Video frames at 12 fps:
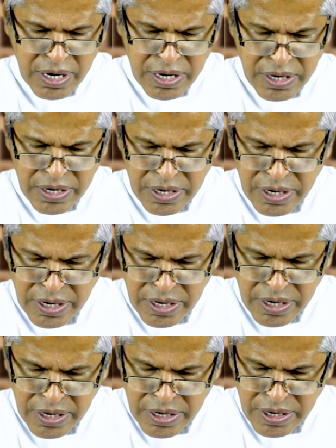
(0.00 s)

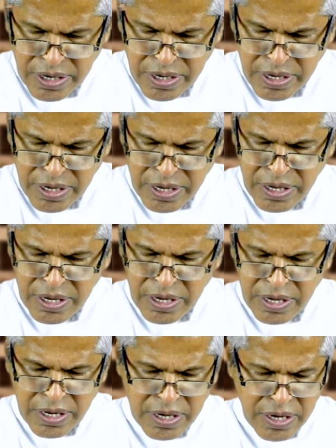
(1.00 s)

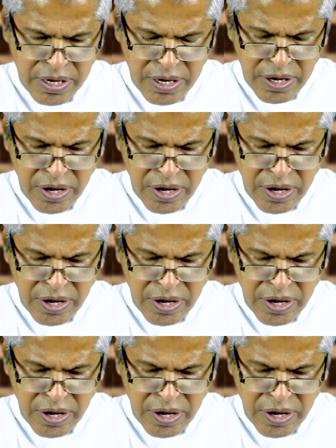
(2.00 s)
(no one is talking)